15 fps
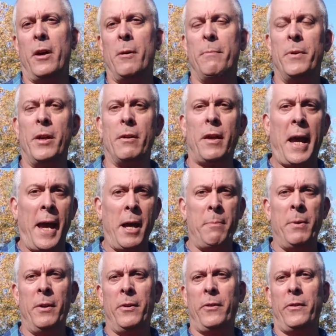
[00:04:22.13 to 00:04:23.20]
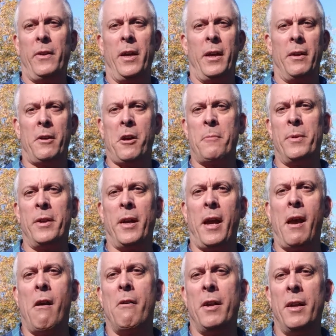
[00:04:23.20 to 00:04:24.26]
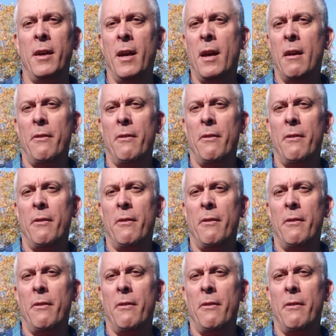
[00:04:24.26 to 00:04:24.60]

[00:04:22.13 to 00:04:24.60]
up near campus in Cumberland County,